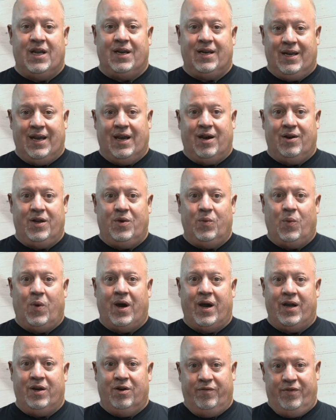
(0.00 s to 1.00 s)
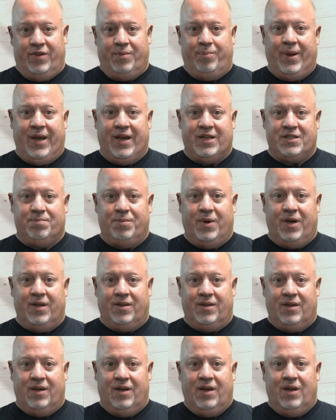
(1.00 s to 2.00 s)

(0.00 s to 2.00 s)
countywide over the past month,